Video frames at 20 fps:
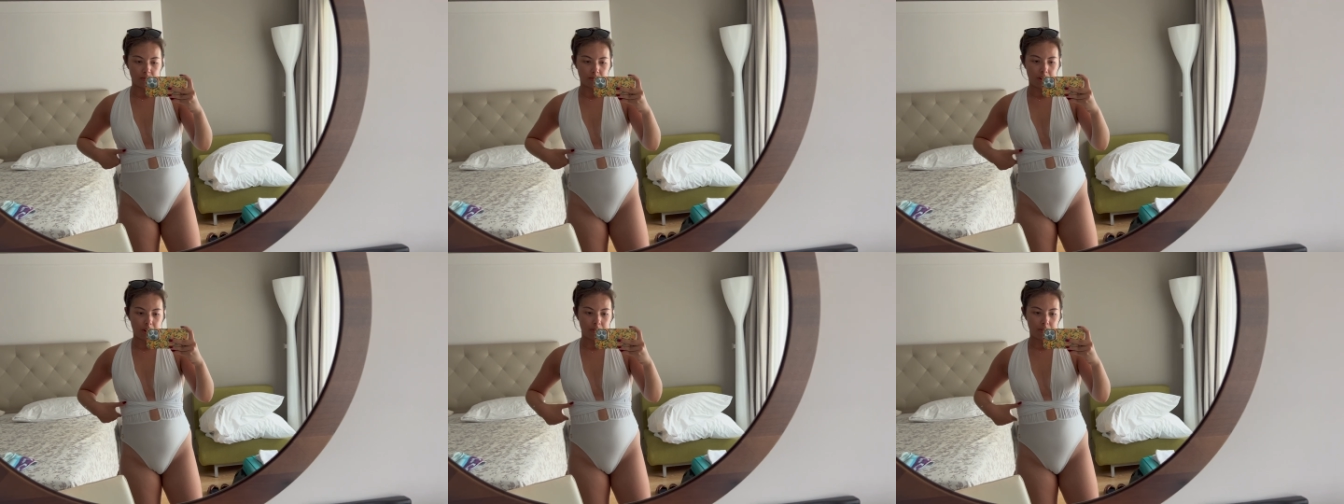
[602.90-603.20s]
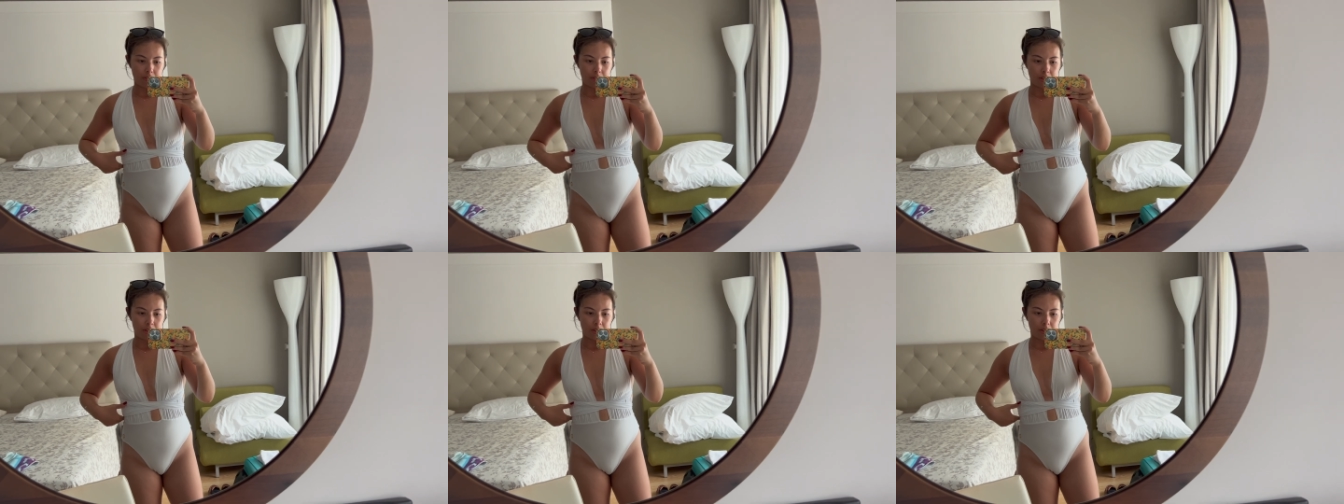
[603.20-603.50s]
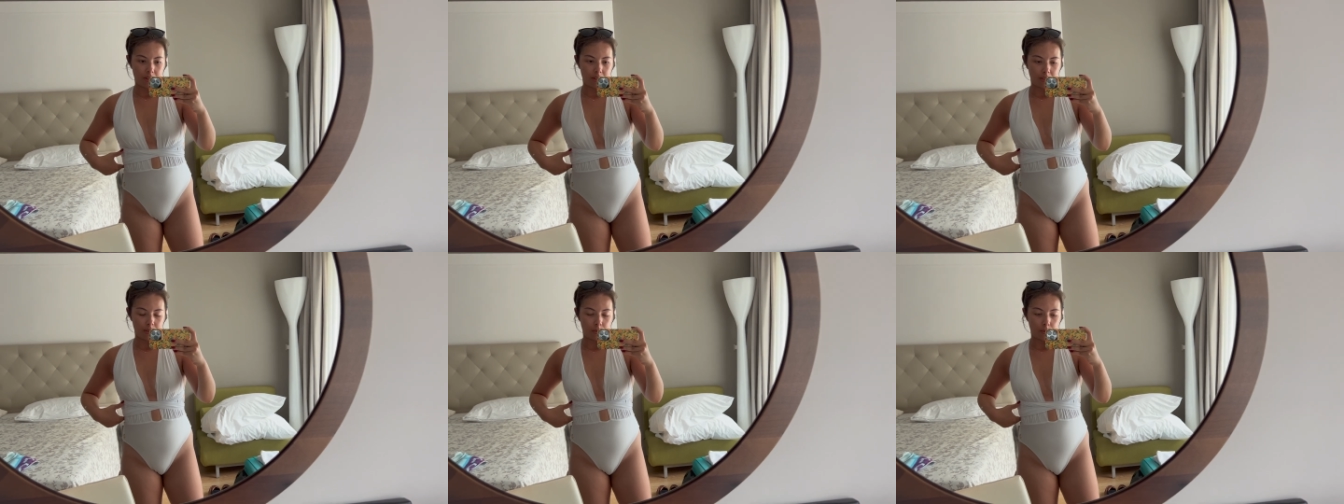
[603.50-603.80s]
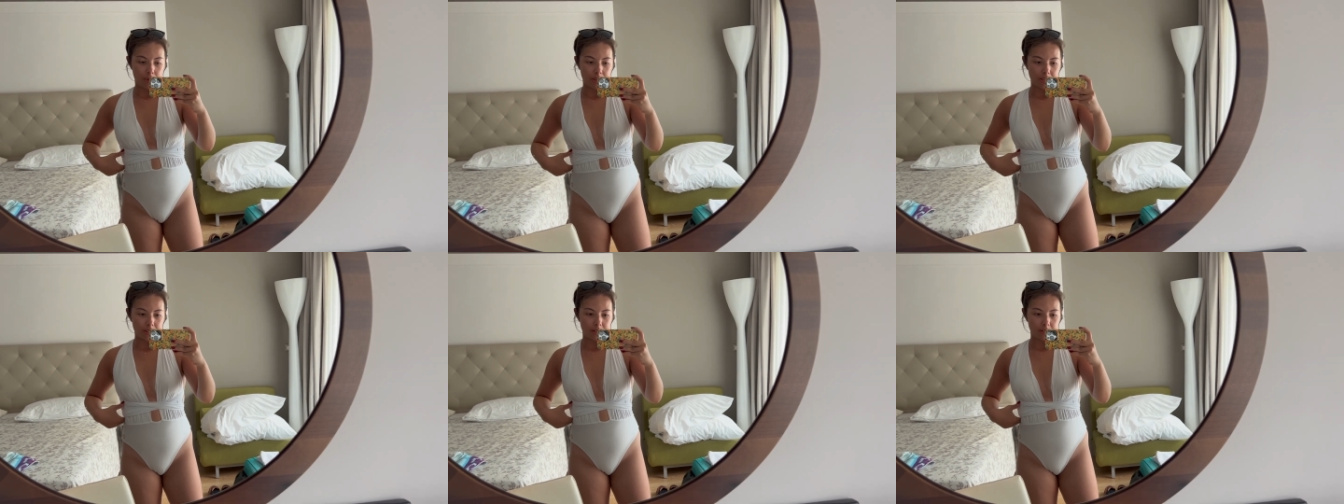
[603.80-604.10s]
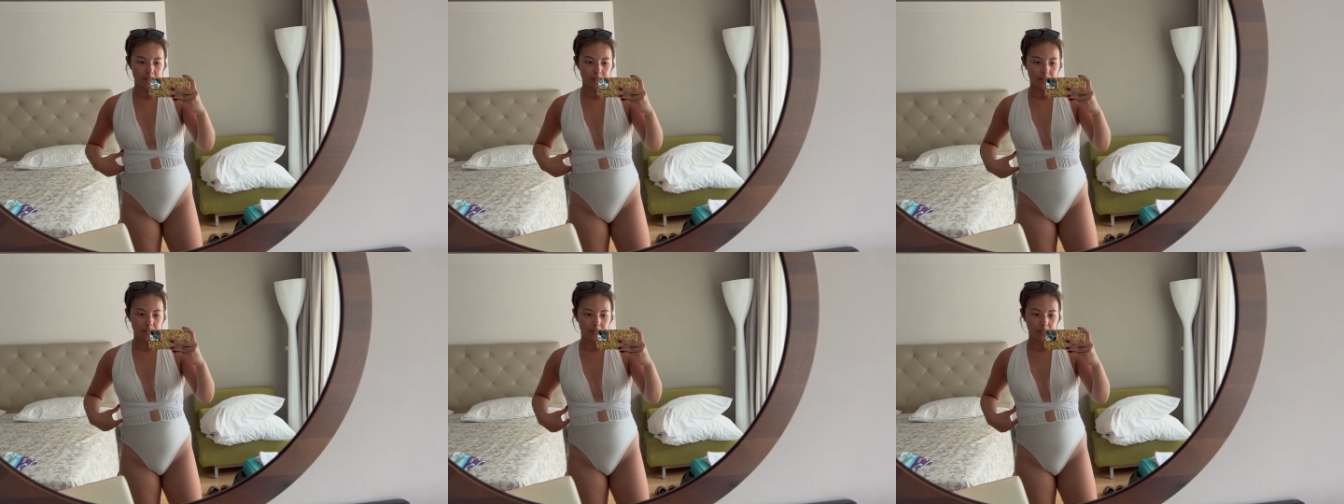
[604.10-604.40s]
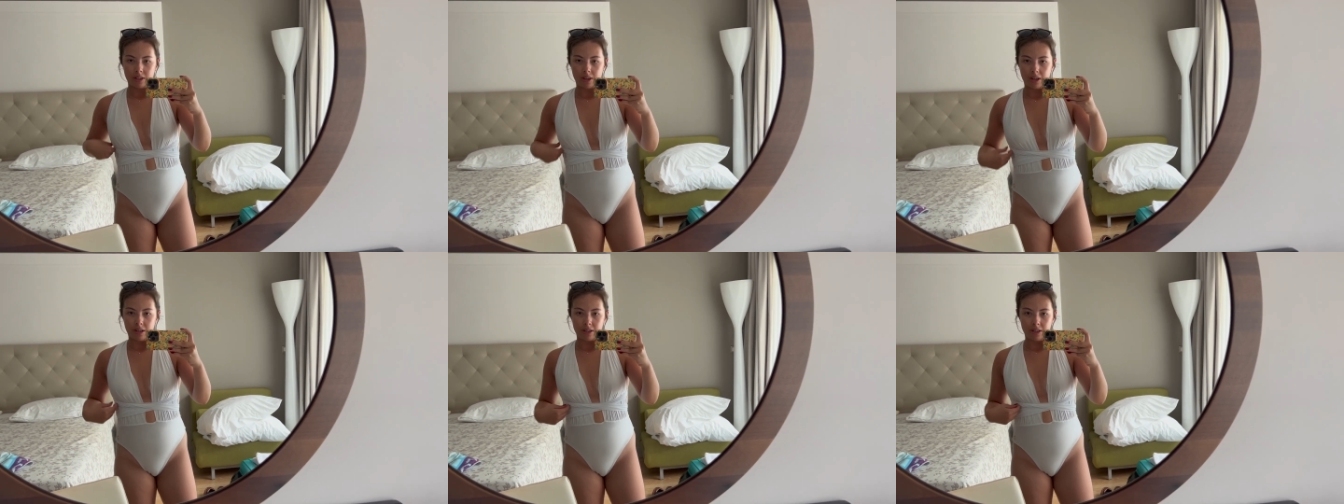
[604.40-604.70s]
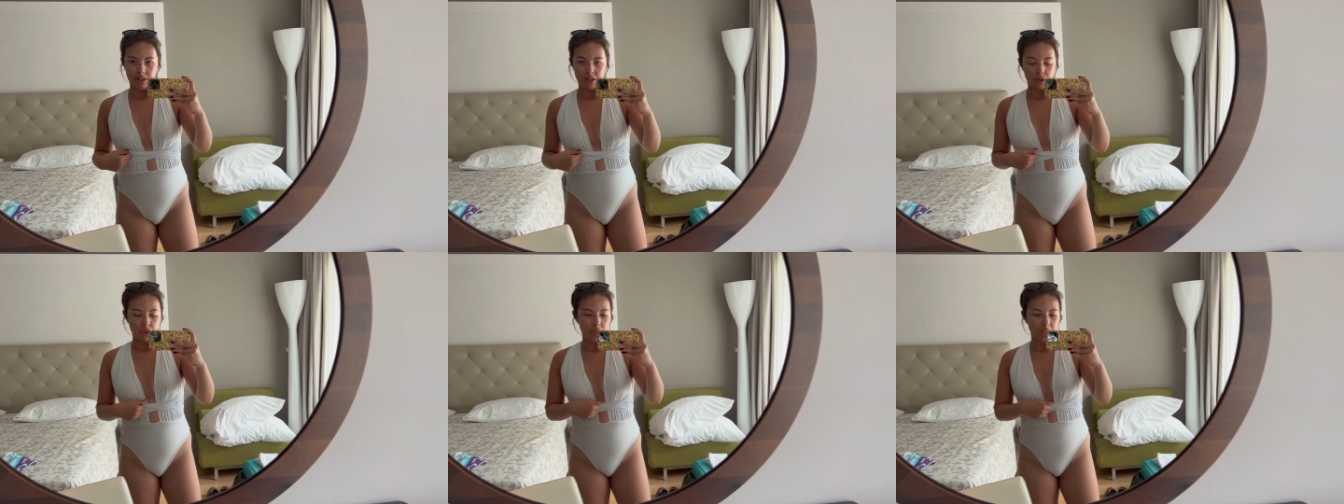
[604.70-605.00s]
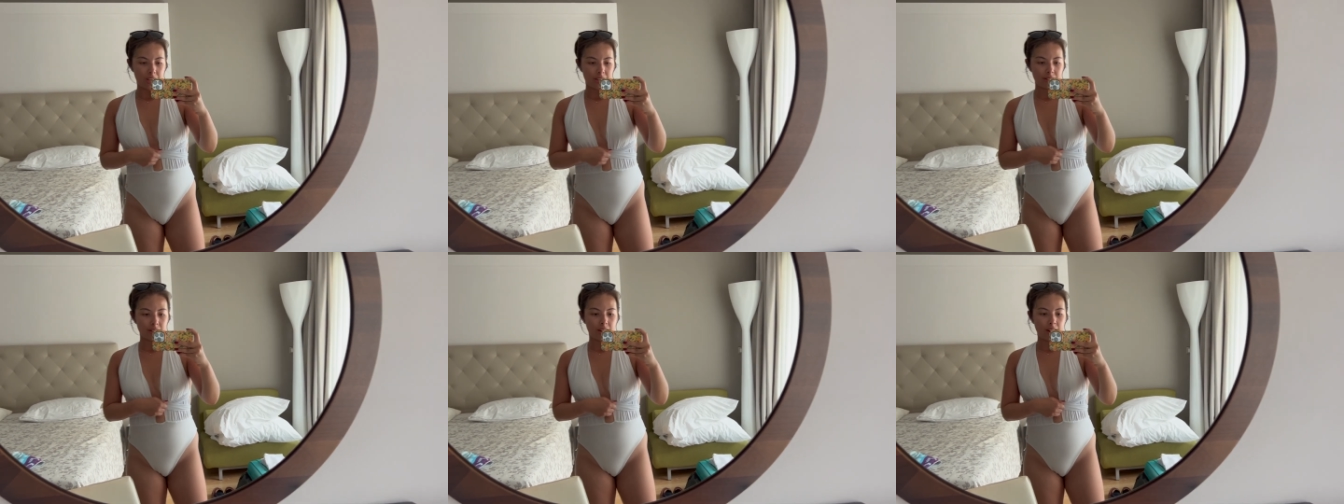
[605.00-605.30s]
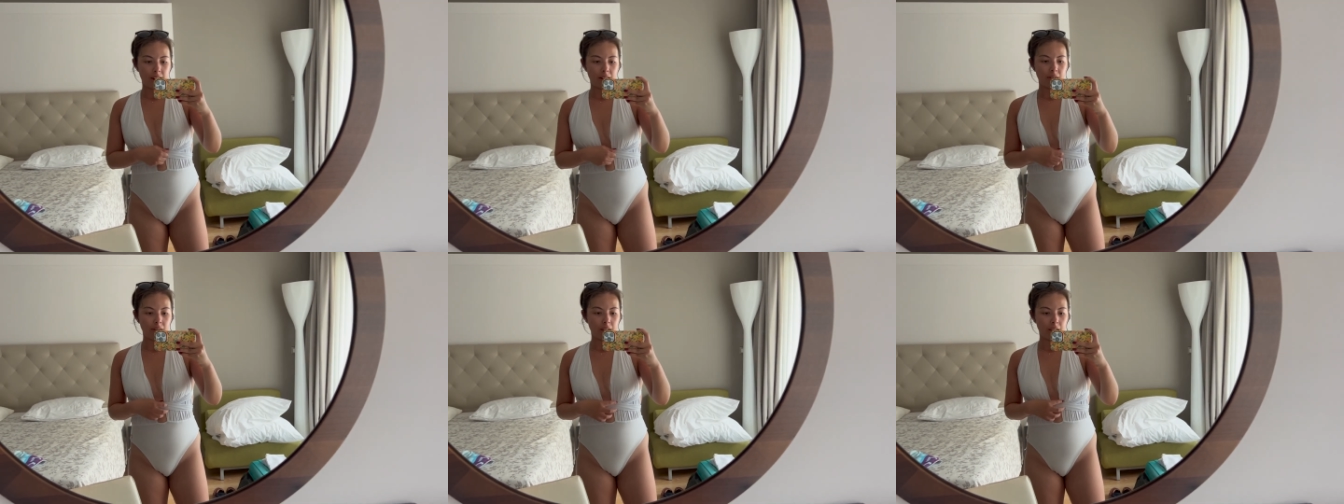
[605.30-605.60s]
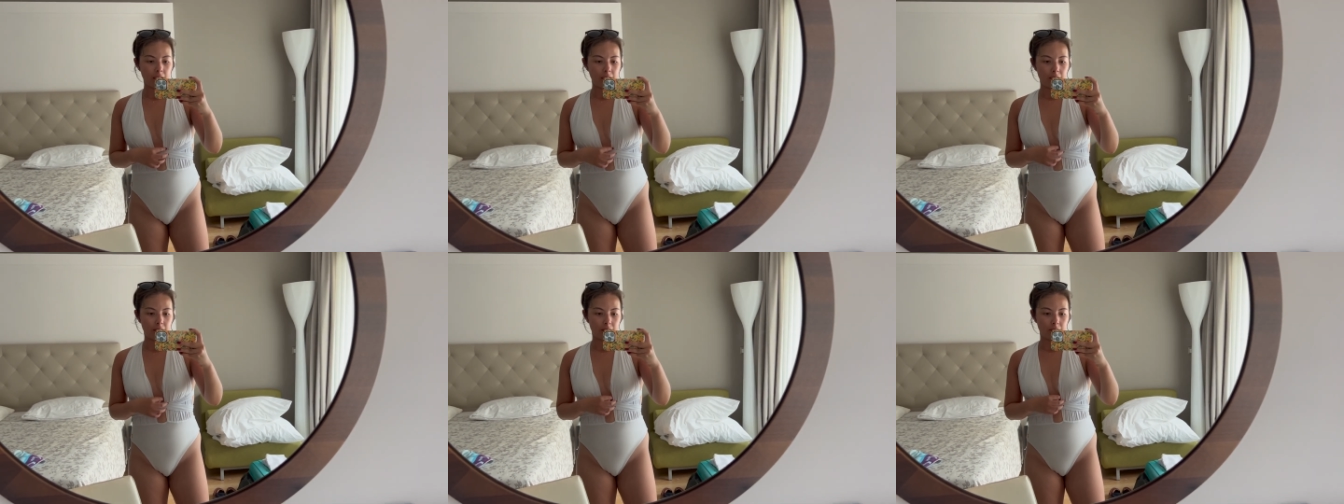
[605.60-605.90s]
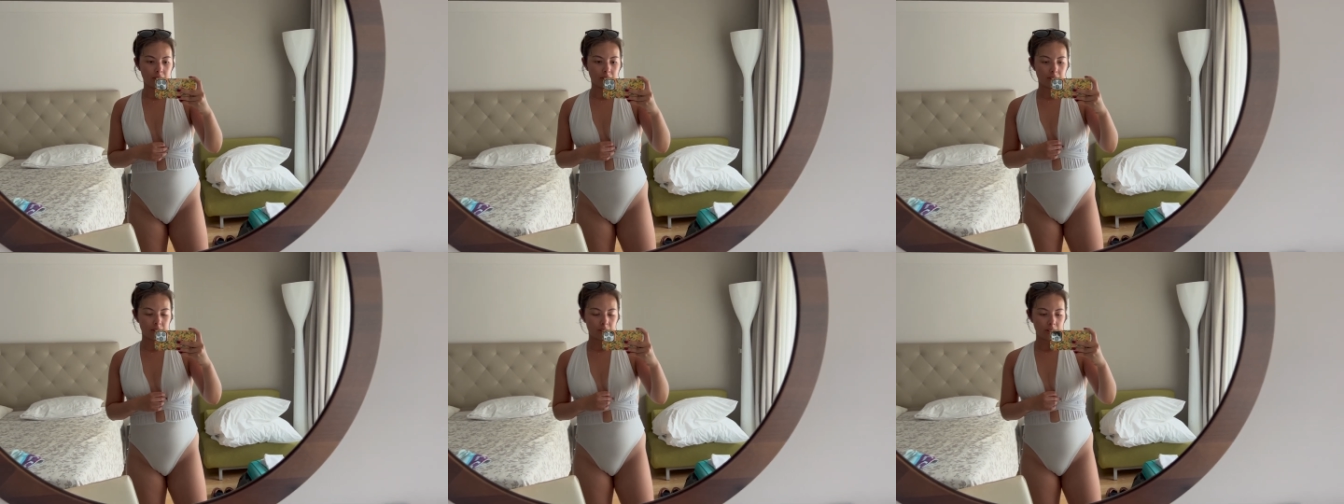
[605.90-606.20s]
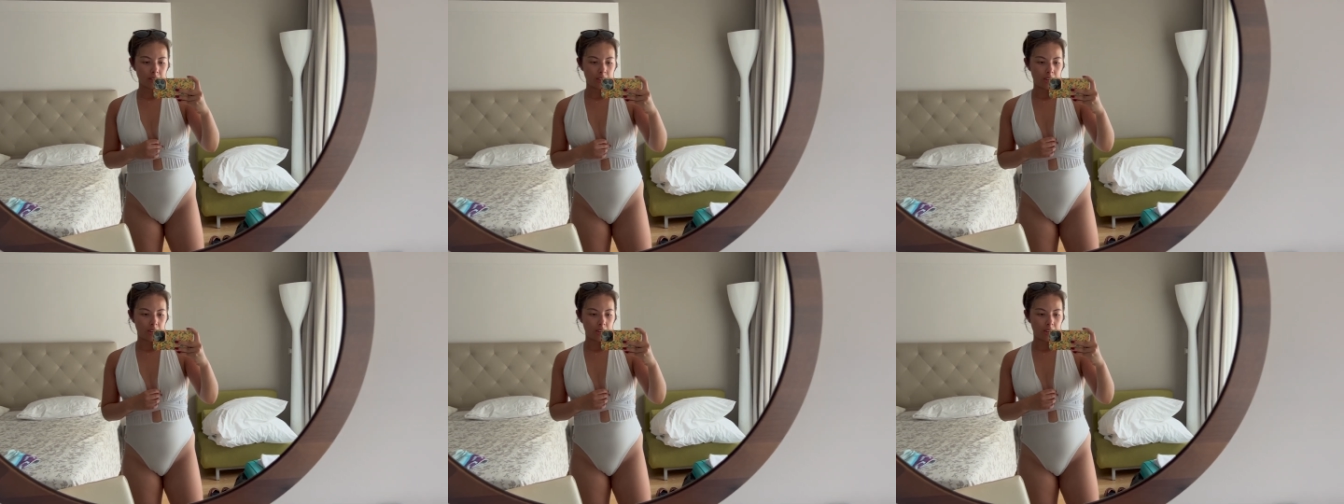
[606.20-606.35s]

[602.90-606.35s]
around the, the waist under the chest area, it looks,